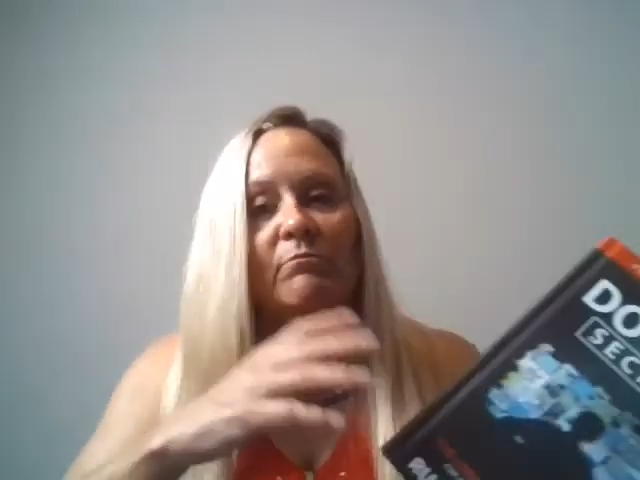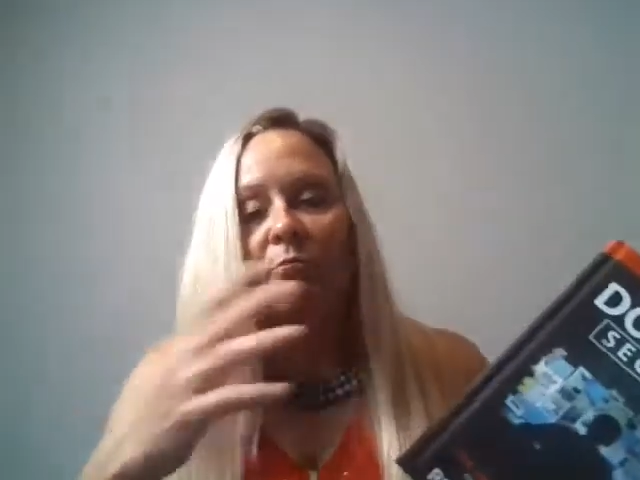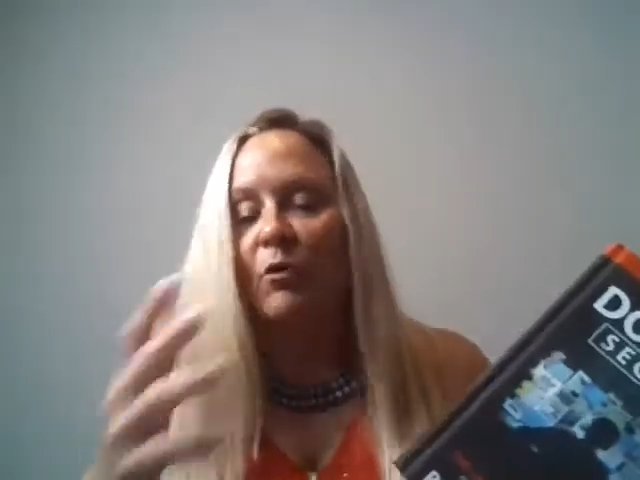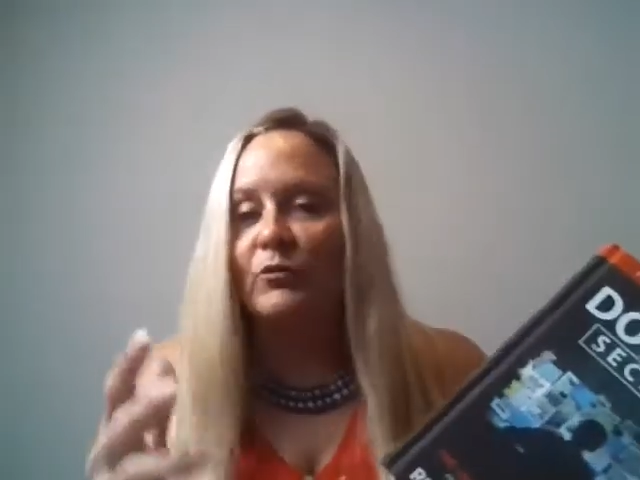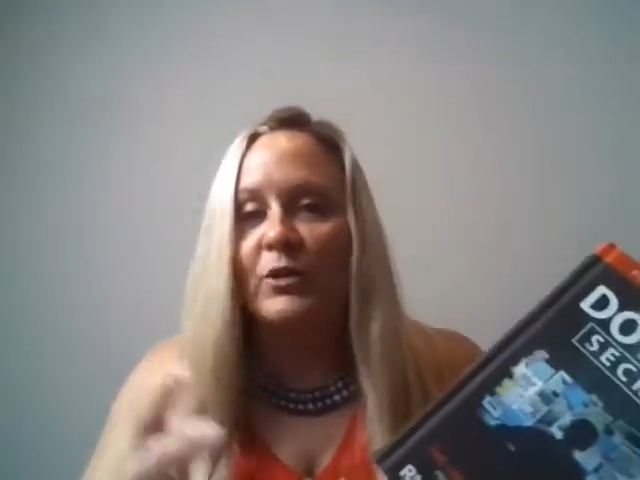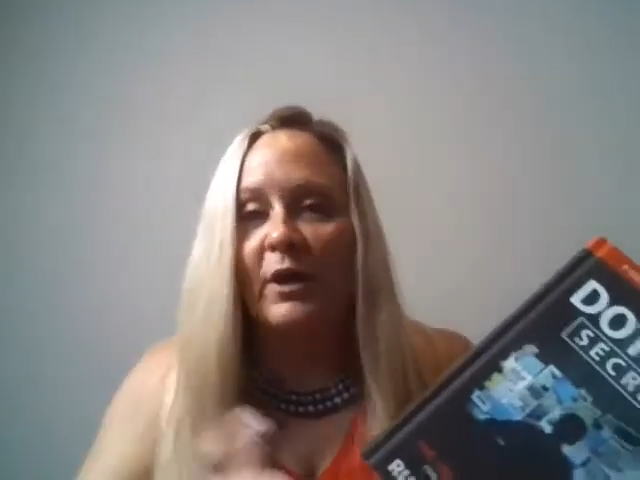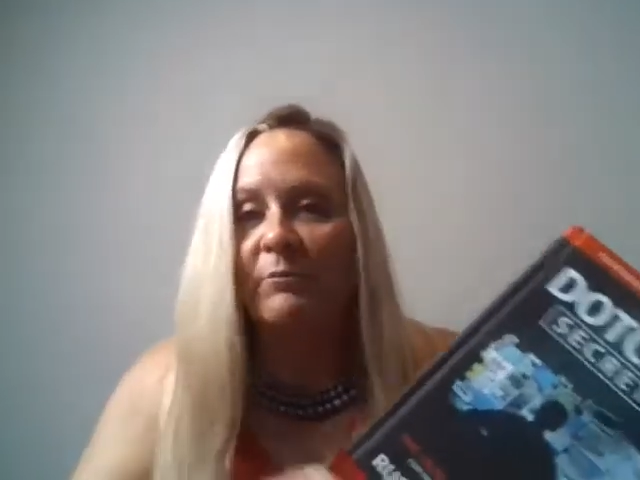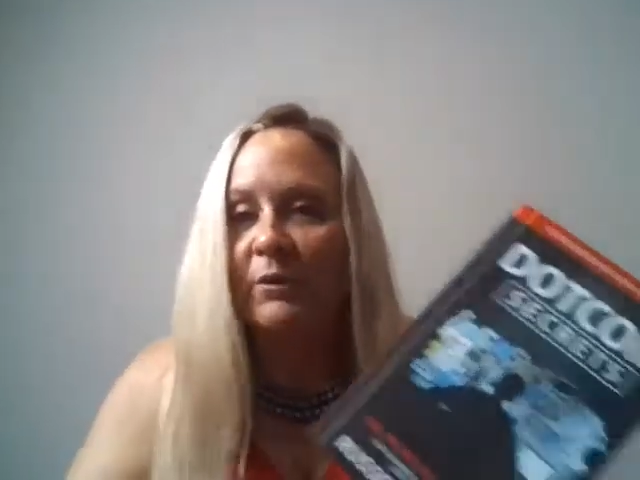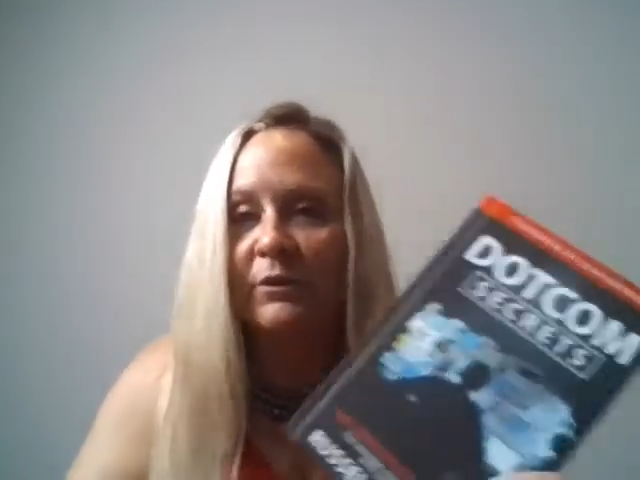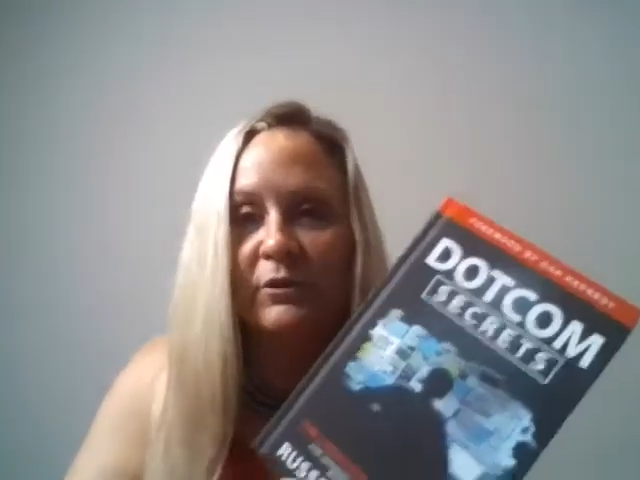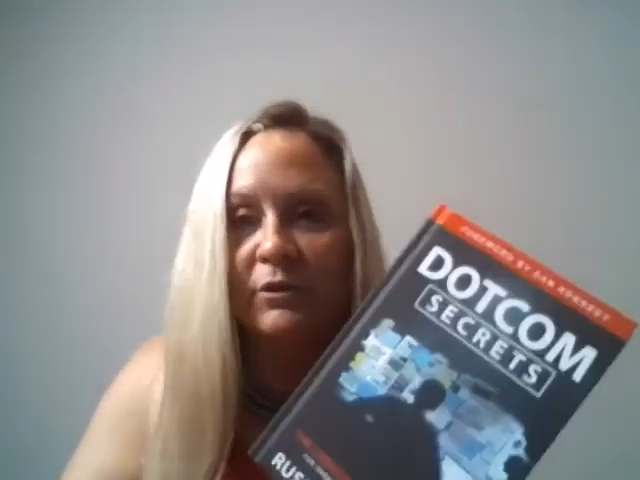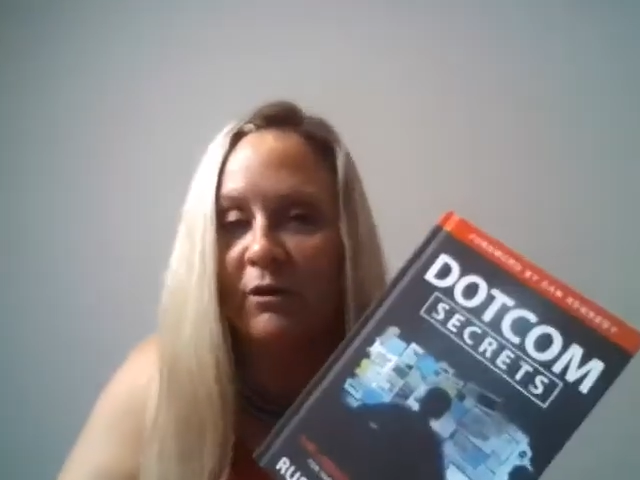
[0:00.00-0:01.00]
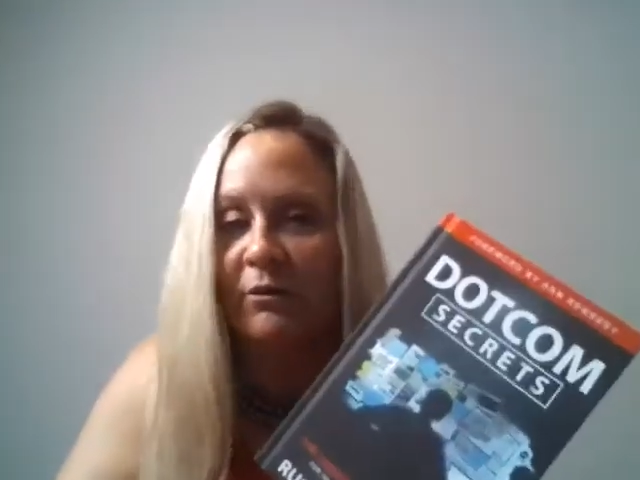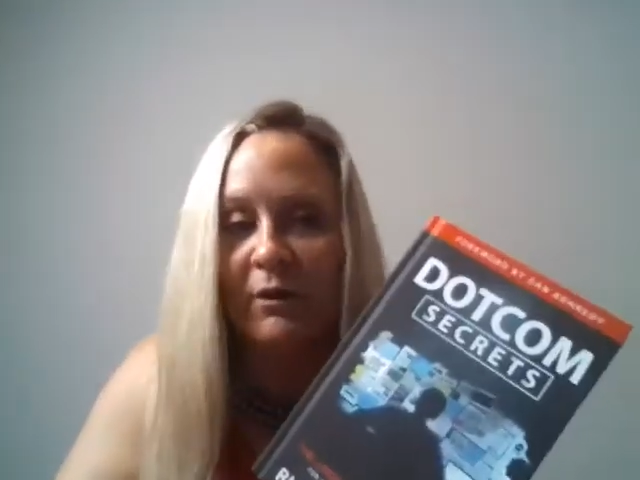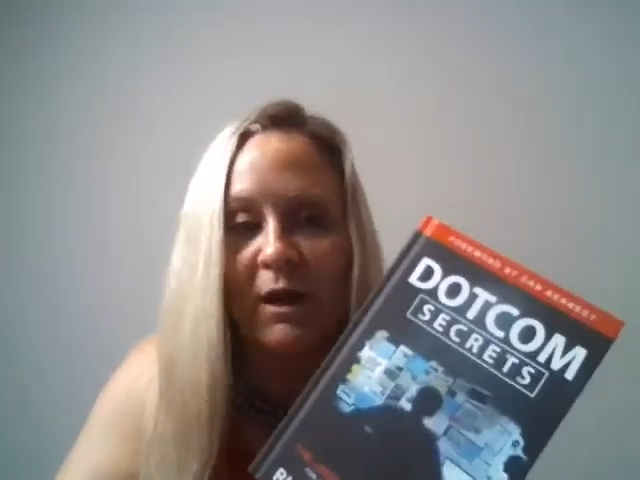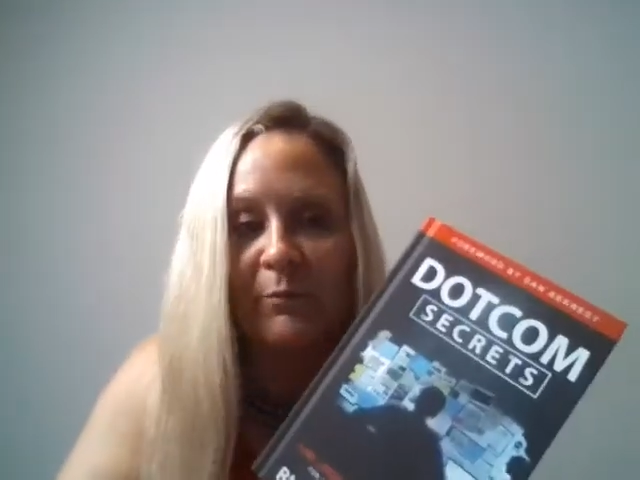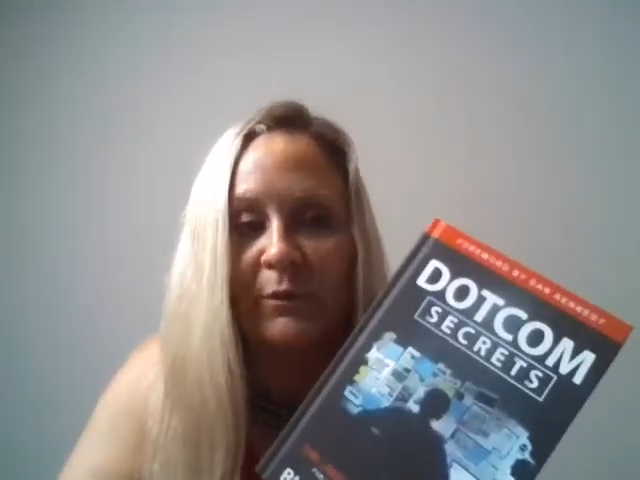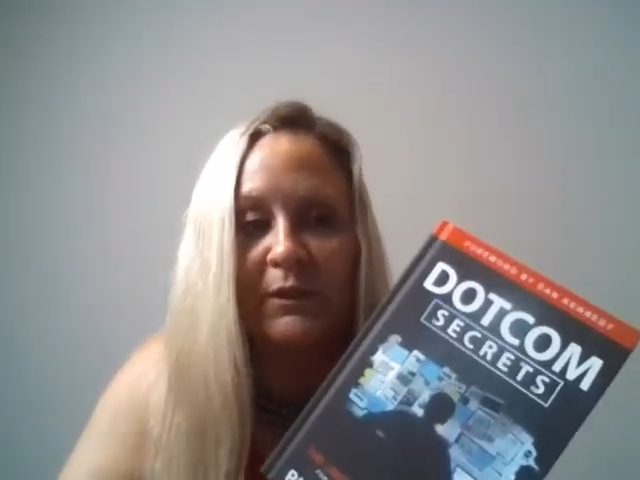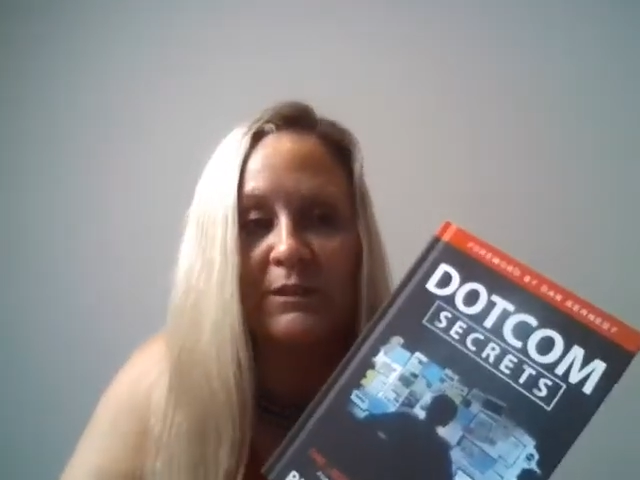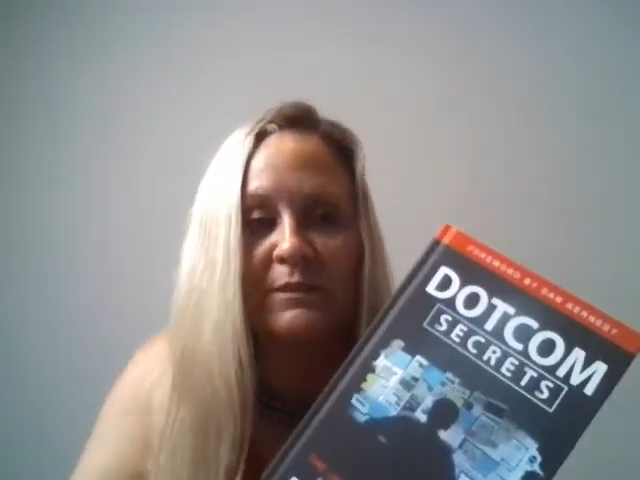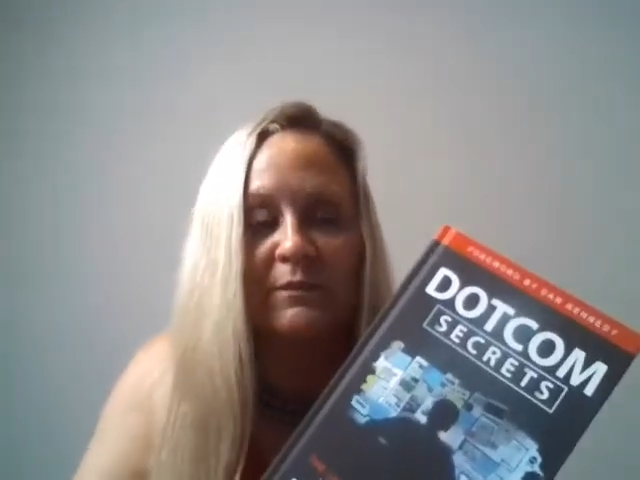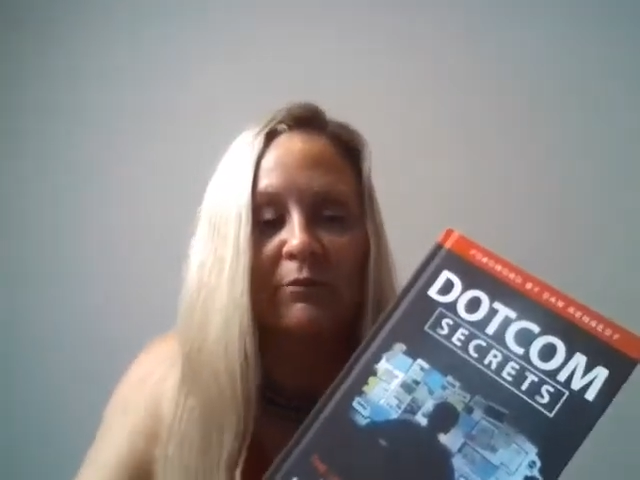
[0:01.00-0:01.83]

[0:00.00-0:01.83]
multi-million-dollar companies.